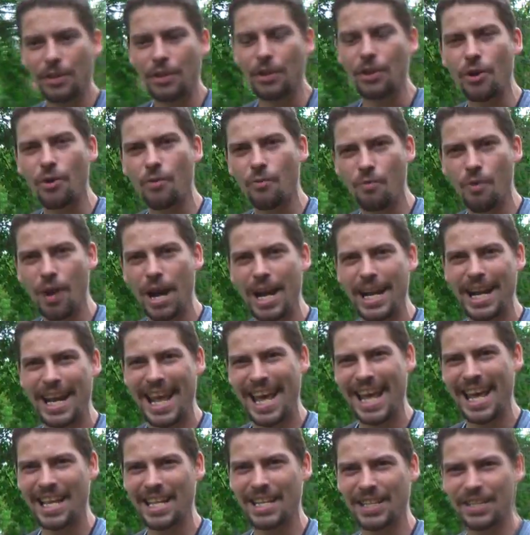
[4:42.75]
their right
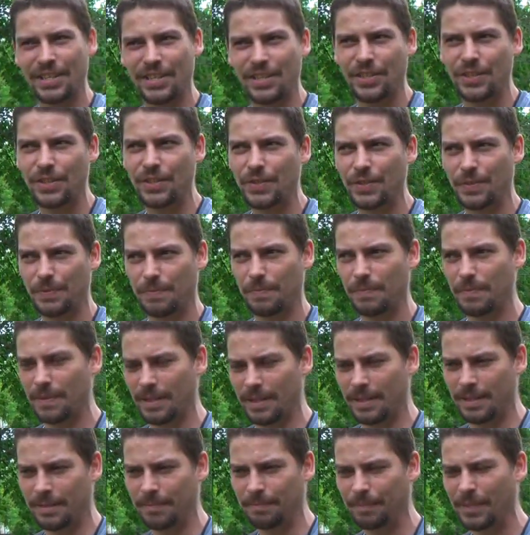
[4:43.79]
as
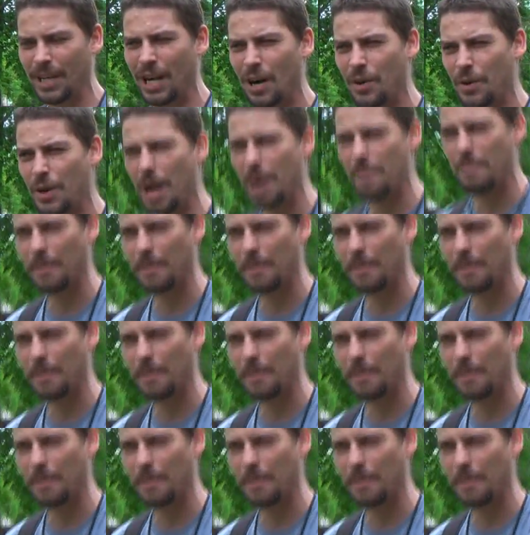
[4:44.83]
how can